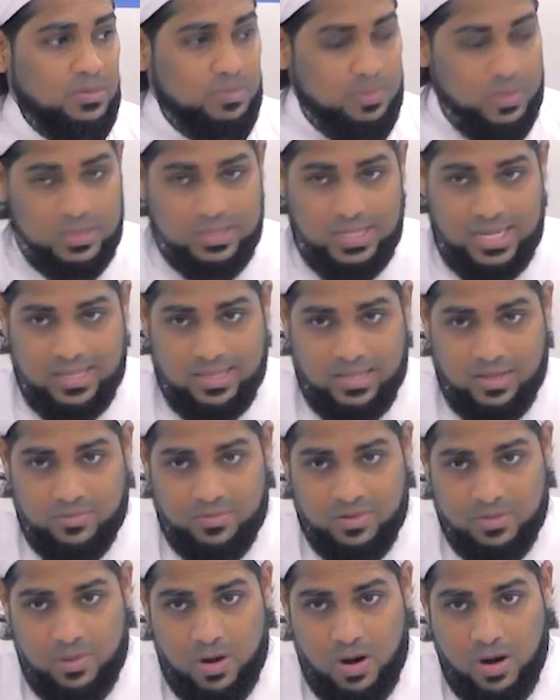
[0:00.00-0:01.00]
Protect them
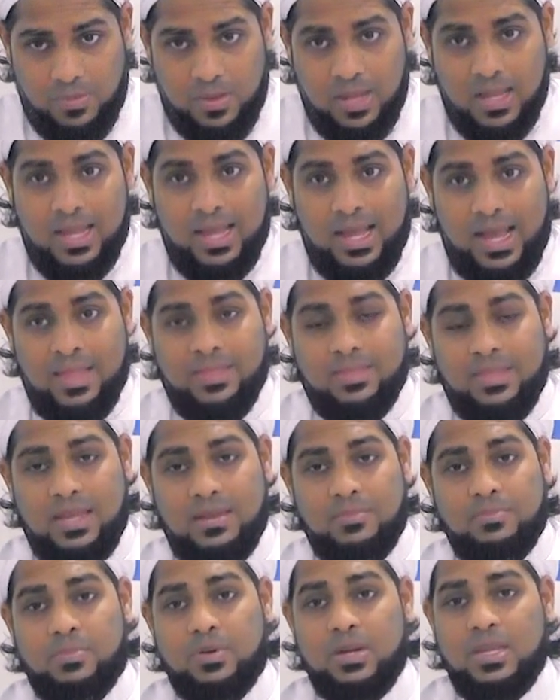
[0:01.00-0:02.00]
from harm. And
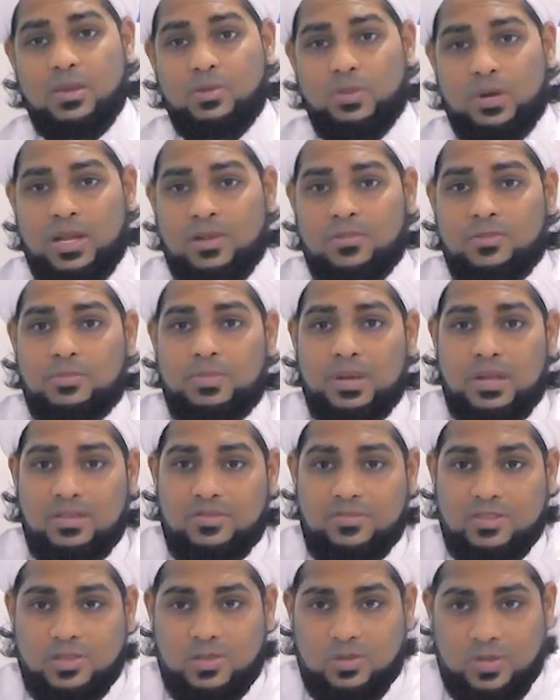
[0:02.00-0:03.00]
then bring whatever
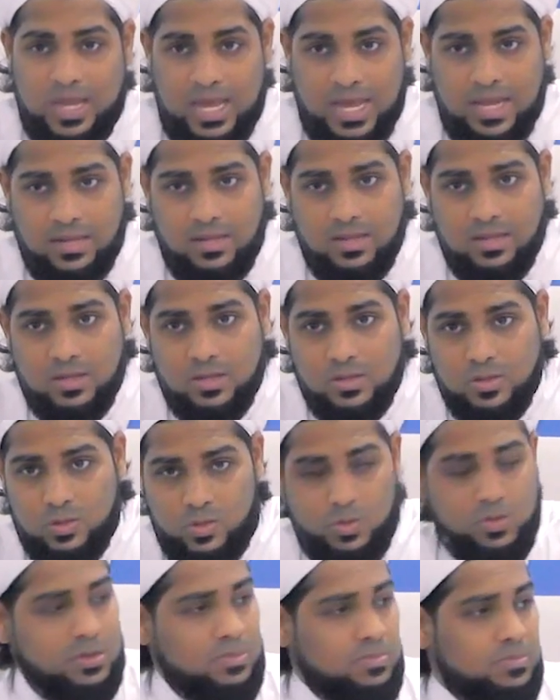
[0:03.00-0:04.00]
benefit you can
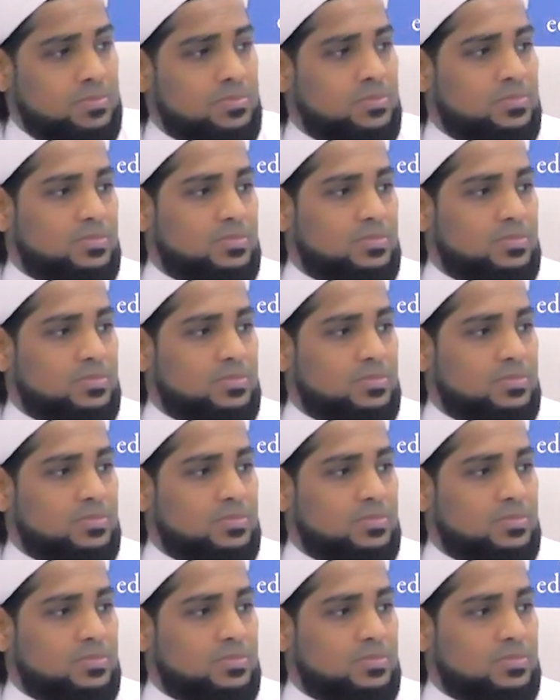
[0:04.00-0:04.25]
to them.